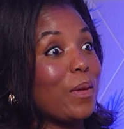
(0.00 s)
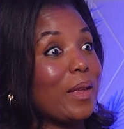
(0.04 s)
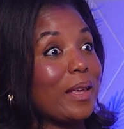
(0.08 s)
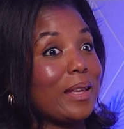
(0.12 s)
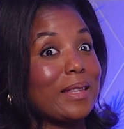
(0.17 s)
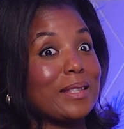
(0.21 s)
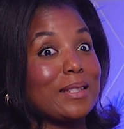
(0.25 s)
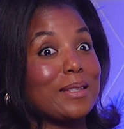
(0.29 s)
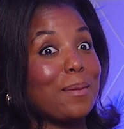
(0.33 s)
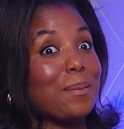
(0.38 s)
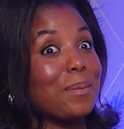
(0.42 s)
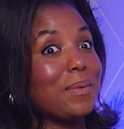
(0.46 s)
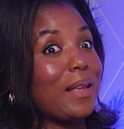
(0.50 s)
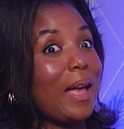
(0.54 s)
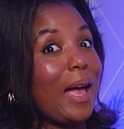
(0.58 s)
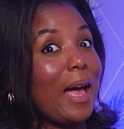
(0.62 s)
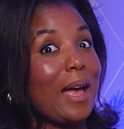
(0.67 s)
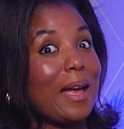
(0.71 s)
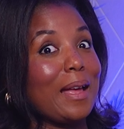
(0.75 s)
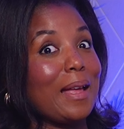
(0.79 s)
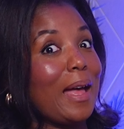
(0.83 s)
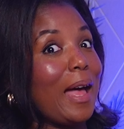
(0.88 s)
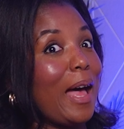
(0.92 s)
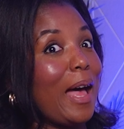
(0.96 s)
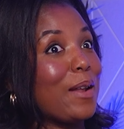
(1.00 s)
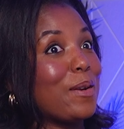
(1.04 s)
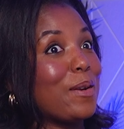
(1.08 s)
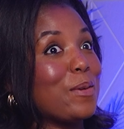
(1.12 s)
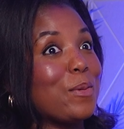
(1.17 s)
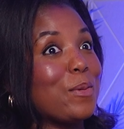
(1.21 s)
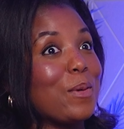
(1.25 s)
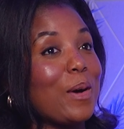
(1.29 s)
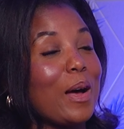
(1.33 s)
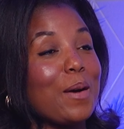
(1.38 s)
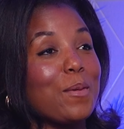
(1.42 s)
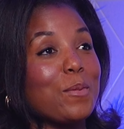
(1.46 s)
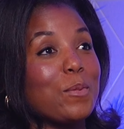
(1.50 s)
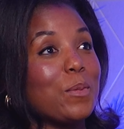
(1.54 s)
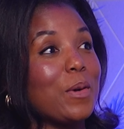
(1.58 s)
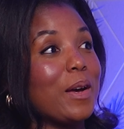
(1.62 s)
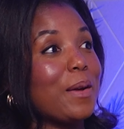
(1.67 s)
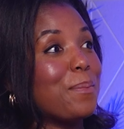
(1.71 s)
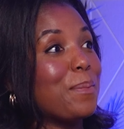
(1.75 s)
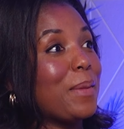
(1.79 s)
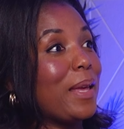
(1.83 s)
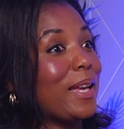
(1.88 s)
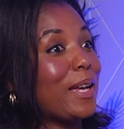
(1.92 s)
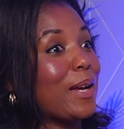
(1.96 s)
like something, I, I don't,
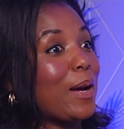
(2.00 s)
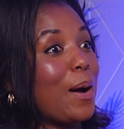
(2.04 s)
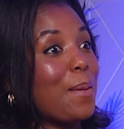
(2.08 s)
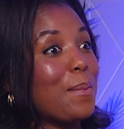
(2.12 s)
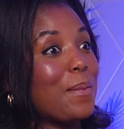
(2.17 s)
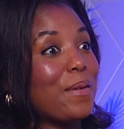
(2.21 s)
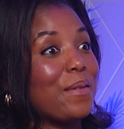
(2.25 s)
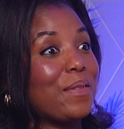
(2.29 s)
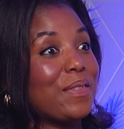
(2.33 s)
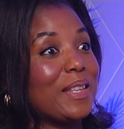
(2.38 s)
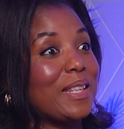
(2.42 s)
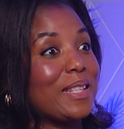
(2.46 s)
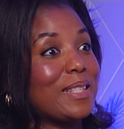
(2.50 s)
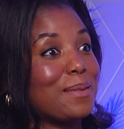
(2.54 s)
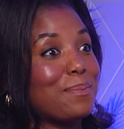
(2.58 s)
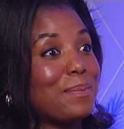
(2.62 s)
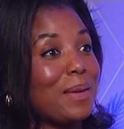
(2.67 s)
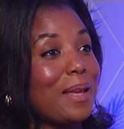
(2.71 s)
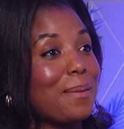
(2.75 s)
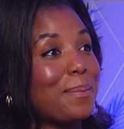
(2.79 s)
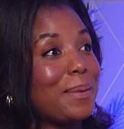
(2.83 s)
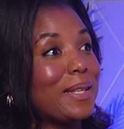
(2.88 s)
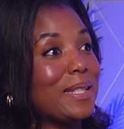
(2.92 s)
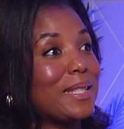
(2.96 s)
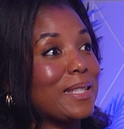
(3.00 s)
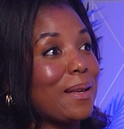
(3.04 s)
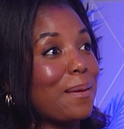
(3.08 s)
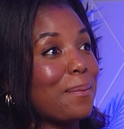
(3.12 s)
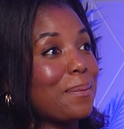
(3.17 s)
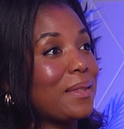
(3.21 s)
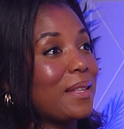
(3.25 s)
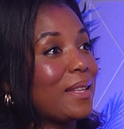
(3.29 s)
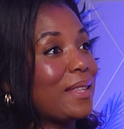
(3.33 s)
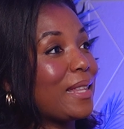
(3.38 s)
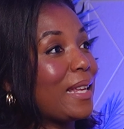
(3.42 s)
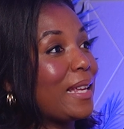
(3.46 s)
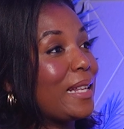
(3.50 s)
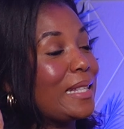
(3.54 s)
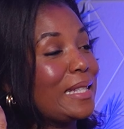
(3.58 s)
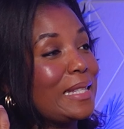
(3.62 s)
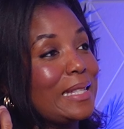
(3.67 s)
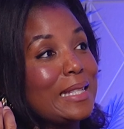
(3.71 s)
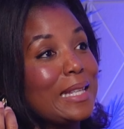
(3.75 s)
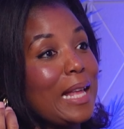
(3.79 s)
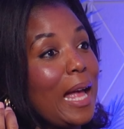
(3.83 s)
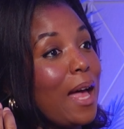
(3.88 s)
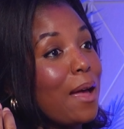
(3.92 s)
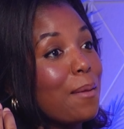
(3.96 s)
what may come of this may be something that's
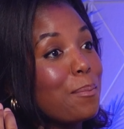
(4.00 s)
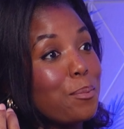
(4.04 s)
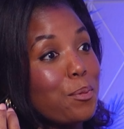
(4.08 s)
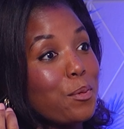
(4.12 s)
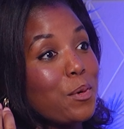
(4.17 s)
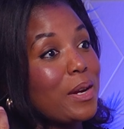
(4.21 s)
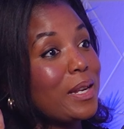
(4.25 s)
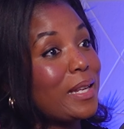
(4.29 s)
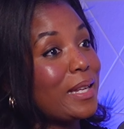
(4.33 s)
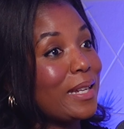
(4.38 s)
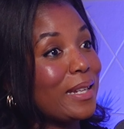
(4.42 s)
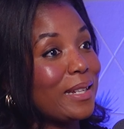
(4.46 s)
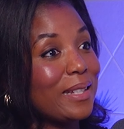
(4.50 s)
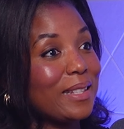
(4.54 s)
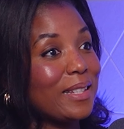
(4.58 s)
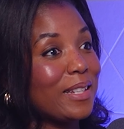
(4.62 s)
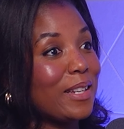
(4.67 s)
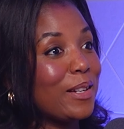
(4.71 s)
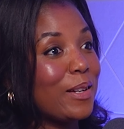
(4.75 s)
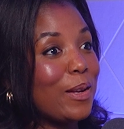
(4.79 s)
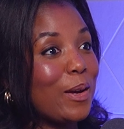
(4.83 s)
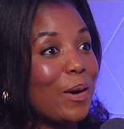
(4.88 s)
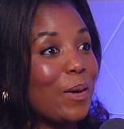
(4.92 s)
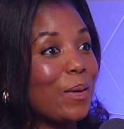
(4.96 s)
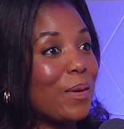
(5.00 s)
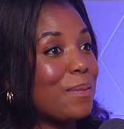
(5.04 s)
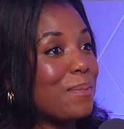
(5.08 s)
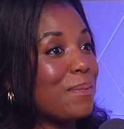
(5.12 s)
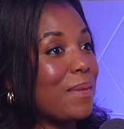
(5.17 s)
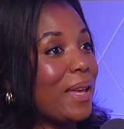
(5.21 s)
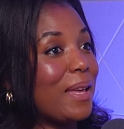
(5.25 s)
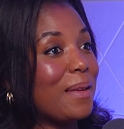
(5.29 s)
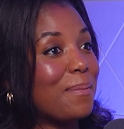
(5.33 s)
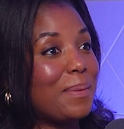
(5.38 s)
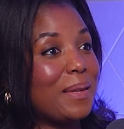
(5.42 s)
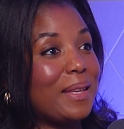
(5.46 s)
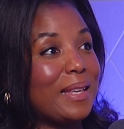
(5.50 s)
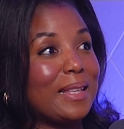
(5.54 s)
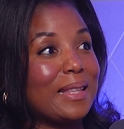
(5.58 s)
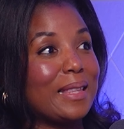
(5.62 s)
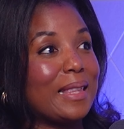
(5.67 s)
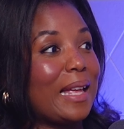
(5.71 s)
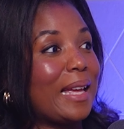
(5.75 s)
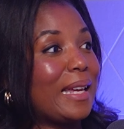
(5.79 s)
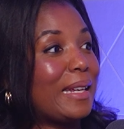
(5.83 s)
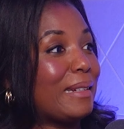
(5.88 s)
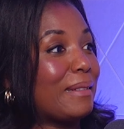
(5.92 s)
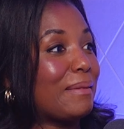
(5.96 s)
not pretty. You know, it may be
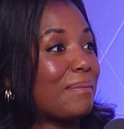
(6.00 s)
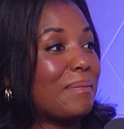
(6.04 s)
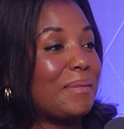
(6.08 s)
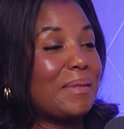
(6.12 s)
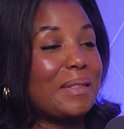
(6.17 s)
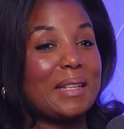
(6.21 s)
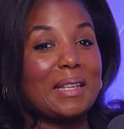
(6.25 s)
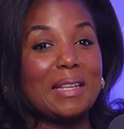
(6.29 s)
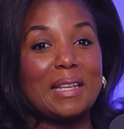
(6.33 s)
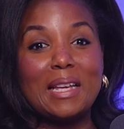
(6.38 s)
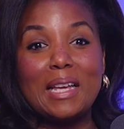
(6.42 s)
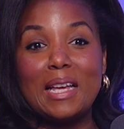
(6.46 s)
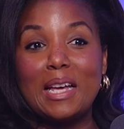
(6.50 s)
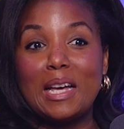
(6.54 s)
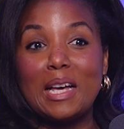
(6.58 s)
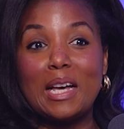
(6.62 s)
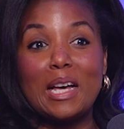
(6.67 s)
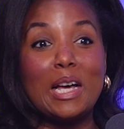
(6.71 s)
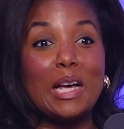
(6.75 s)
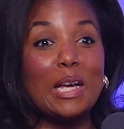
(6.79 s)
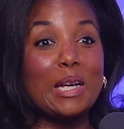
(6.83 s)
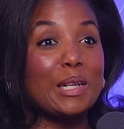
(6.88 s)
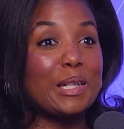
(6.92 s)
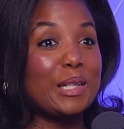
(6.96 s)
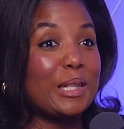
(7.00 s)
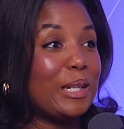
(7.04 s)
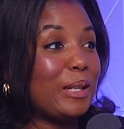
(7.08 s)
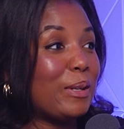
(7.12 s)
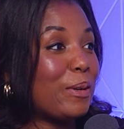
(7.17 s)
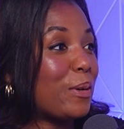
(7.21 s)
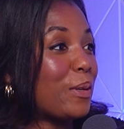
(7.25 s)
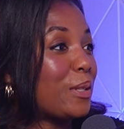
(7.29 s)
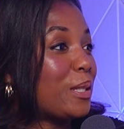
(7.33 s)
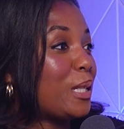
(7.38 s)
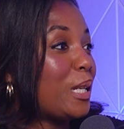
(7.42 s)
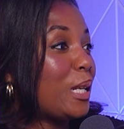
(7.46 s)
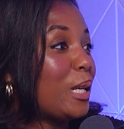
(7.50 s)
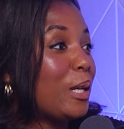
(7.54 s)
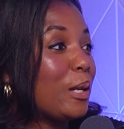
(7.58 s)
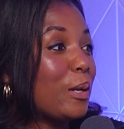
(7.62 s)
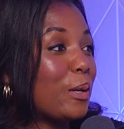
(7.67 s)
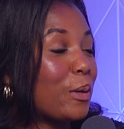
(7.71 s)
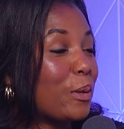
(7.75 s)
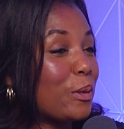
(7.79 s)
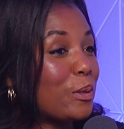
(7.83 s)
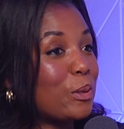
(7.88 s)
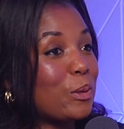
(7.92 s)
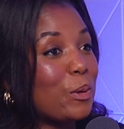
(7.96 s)
like ugly or
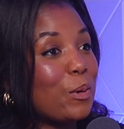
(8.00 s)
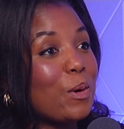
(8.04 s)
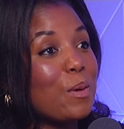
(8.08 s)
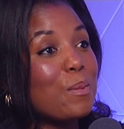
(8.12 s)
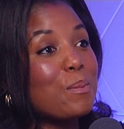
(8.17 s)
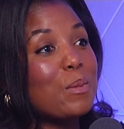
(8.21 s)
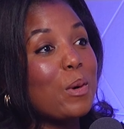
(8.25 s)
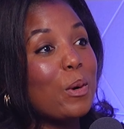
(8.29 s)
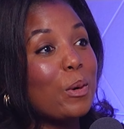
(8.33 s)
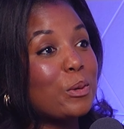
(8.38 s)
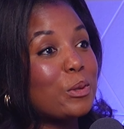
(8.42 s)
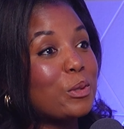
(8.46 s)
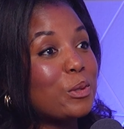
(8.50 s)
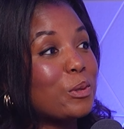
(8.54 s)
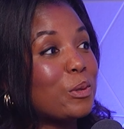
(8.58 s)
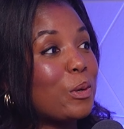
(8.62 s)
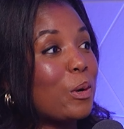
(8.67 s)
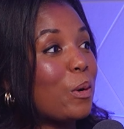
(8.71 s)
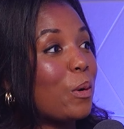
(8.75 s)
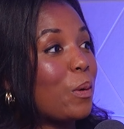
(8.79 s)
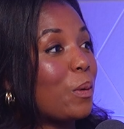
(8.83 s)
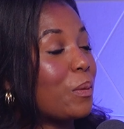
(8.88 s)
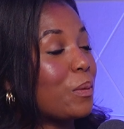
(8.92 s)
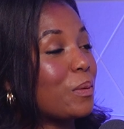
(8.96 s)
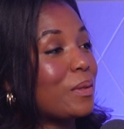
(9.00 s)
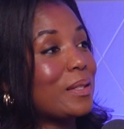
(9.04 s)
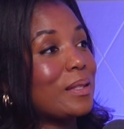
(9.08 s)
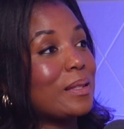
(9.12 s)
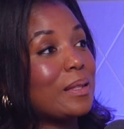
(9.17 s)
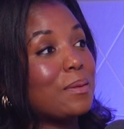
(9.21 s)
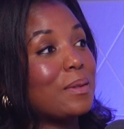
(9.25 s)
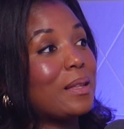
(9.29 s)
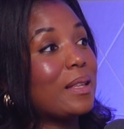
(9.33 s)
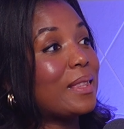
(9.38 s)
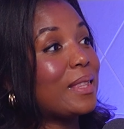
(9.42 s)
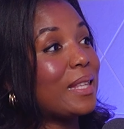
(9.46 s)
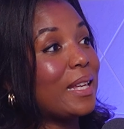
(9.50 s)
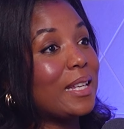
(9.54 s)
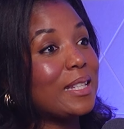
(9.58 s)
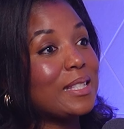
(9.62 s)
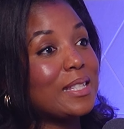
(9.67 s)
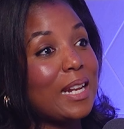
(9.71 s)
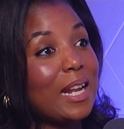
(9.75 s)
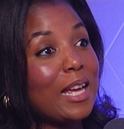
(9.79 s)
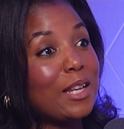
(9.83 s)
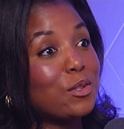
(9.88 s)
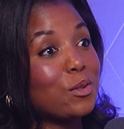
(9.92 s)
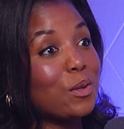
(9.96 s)
tears or emotional the things
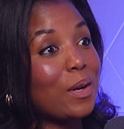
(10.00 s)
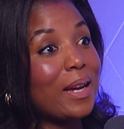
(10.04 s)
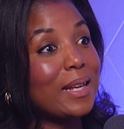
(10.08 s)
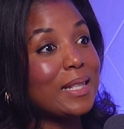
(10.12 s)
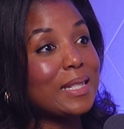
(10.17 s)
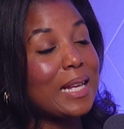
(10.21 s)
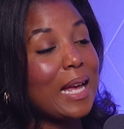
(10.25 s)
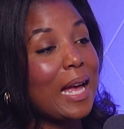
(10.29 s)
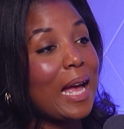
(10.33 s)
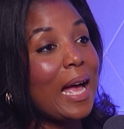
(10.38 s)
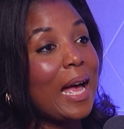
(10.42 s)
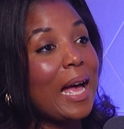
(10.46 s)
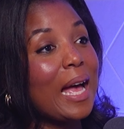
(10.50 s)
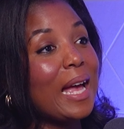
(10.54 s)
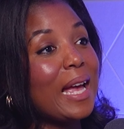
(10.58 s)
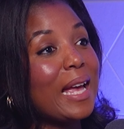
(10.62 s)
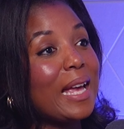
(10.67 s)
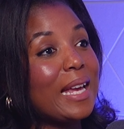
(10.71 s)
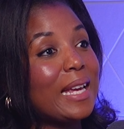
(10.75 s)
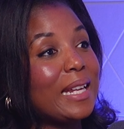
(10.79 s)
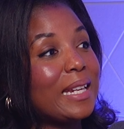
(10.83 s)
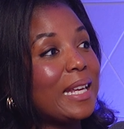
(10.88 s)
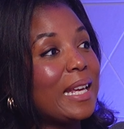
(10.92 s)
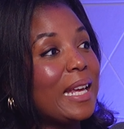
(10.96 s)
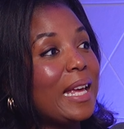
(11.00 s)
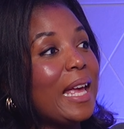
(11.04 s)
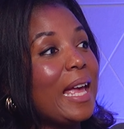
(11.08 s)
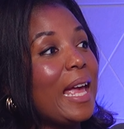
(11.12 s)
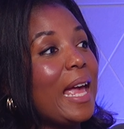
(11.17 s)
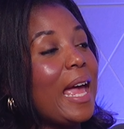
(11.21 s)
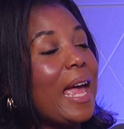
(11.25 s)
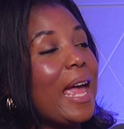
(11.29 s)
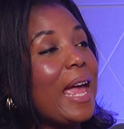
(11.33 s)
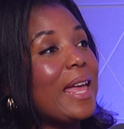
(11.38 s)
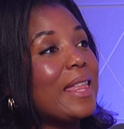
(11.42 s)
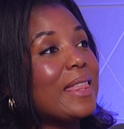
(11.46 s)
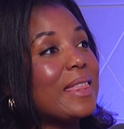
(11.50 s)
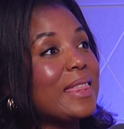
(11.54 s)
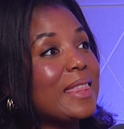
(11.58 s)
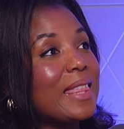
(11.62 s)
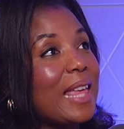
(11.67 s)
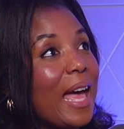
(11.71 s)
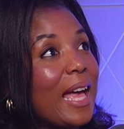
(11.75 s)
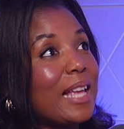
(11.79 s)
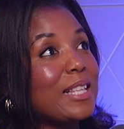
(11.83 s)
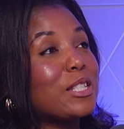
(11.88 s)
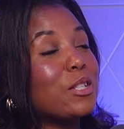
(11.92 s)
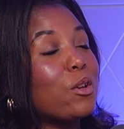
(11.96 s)
that I tried to hide. And
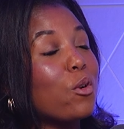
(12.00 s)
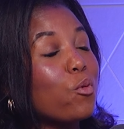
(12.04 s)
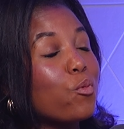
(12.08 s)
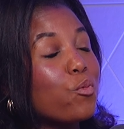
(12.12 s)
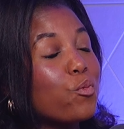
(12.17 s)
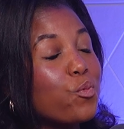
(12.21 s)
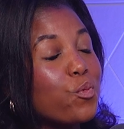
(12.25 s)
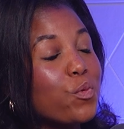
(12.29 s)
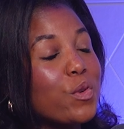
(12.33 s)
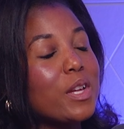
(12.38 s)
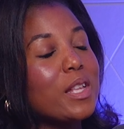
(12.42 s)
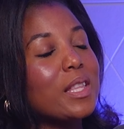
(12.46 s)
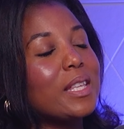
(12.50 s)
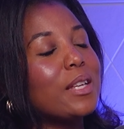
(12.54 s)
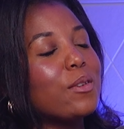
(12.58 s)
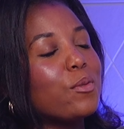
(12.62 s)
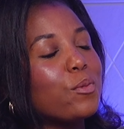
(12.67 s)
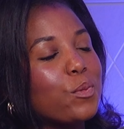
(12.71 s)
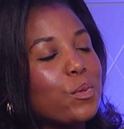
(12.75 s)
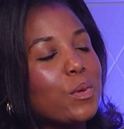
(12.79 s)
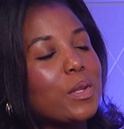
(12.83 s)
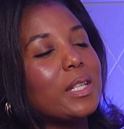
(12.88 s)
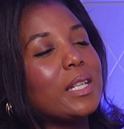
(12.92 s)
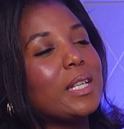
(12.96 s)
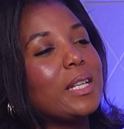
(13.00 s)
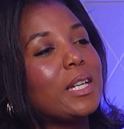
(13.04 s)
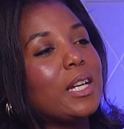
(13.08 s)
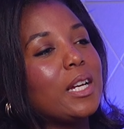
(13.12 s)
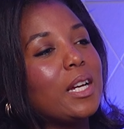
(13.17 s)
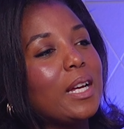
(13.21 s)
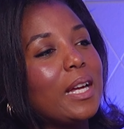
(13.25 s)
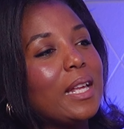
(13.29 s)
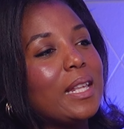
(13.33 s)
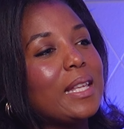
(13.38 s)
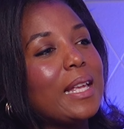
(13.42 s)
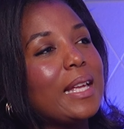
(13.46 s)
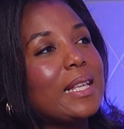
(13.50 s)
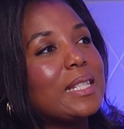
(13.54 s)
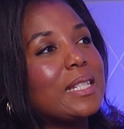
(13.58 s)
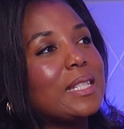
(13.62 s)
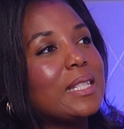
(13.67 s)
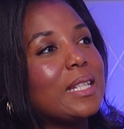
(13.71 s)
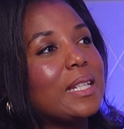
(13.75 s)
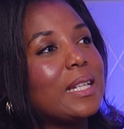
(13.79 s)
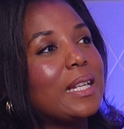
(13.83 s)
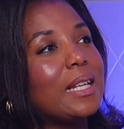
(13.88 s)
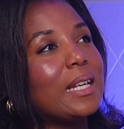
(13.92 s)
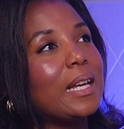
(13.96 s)
that's really, really, and
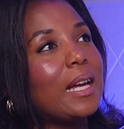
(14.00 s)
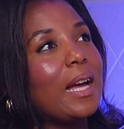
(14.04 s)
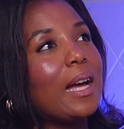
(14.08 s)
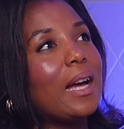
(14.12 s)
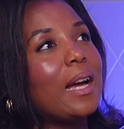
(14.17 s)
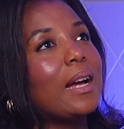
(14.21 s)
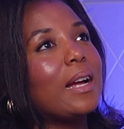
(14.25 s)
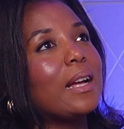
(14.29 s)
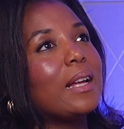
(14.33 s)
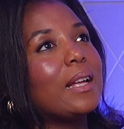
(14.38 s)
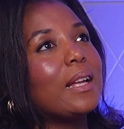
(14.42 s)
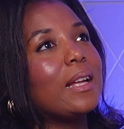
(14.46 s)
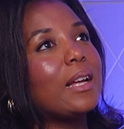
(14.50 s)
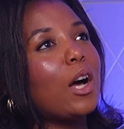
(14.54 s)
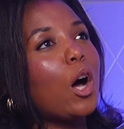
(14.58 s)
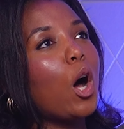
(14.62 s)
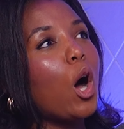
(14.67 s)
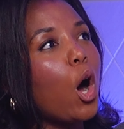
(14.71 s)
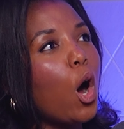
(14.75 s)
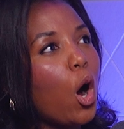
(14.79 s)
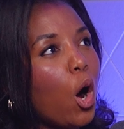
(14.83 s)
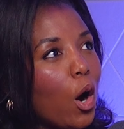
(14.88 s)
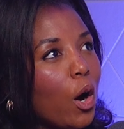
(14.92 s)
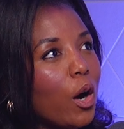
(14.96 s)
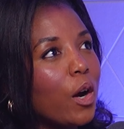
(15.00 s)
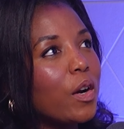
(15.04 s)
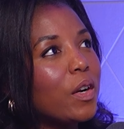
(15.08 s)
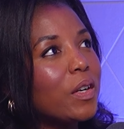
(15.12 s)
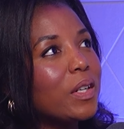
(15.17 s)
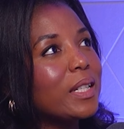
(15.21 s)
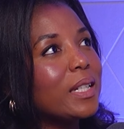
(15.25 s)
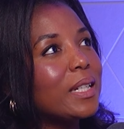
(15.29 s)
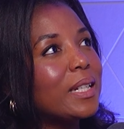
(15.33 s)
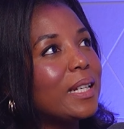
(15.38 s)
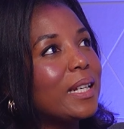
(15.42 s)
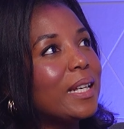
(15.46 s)
that's hard.